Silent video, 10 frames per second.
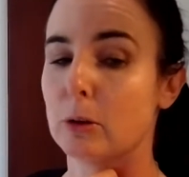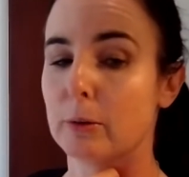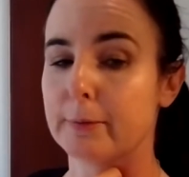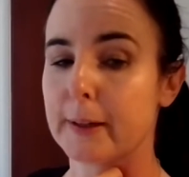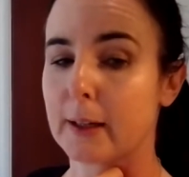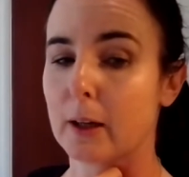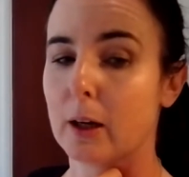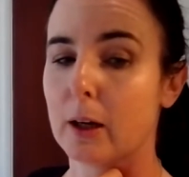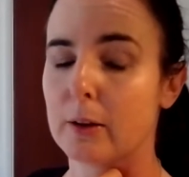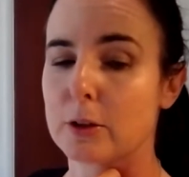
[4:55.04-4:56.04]

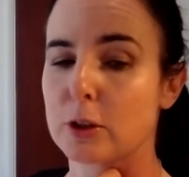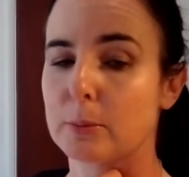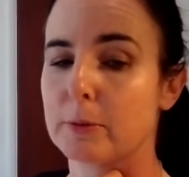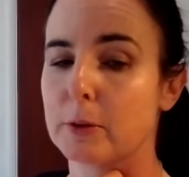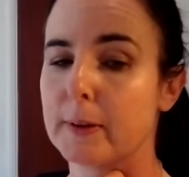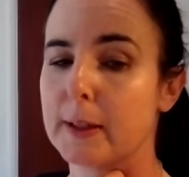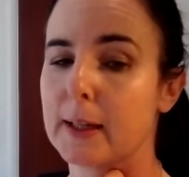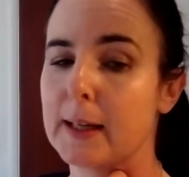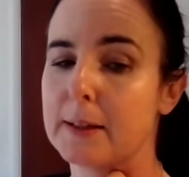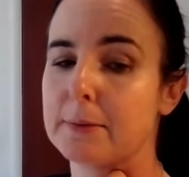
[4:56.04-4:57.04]
finger, the top of your finger
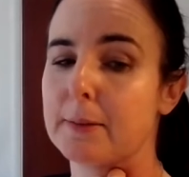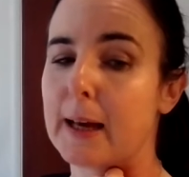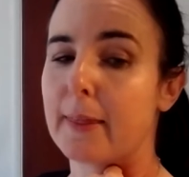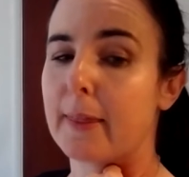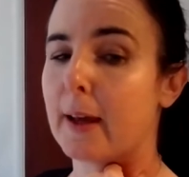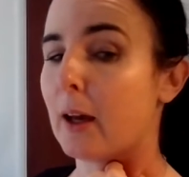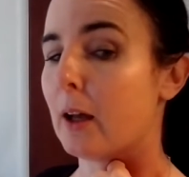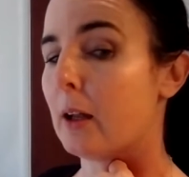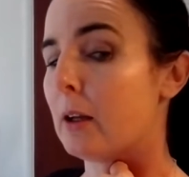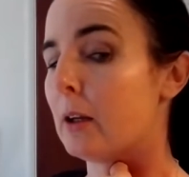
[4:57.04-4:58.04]
laid flat
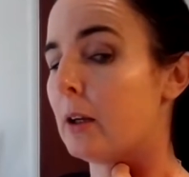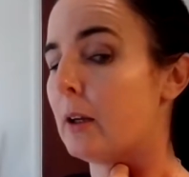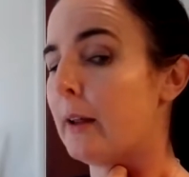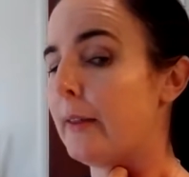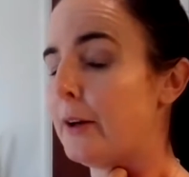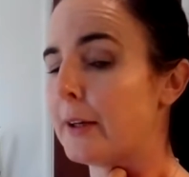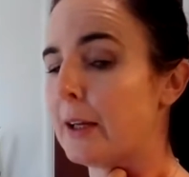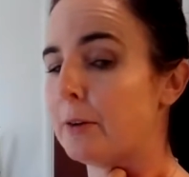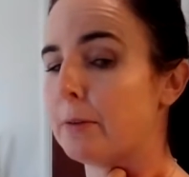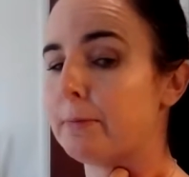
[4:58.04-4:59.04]
there. Then you get
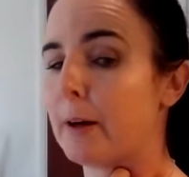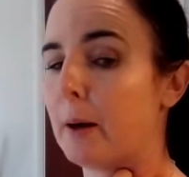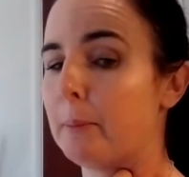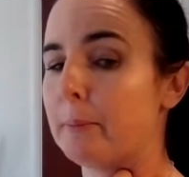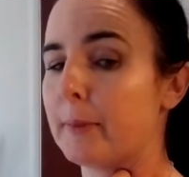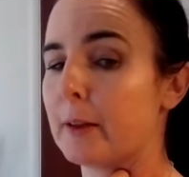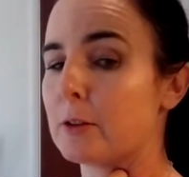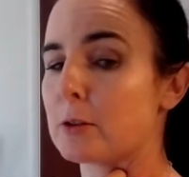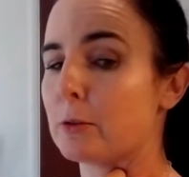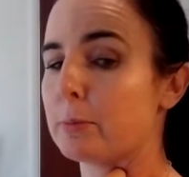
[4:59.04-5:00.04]
your thumb
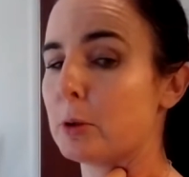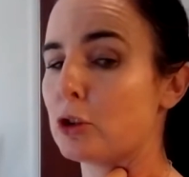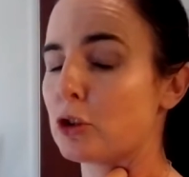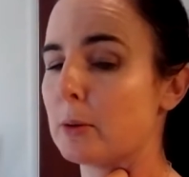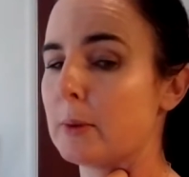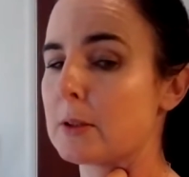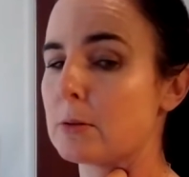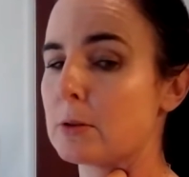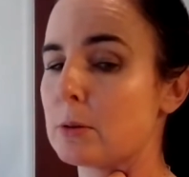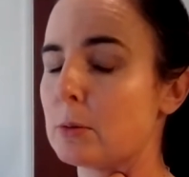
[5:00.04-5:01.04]
and sort of push the
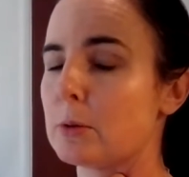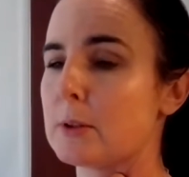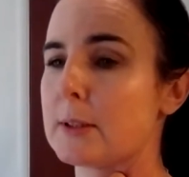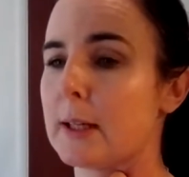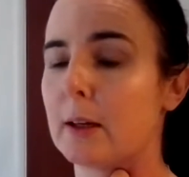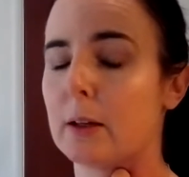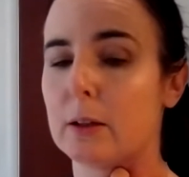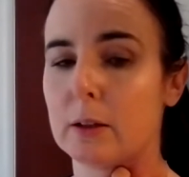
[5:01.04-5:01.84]
muscle towards it.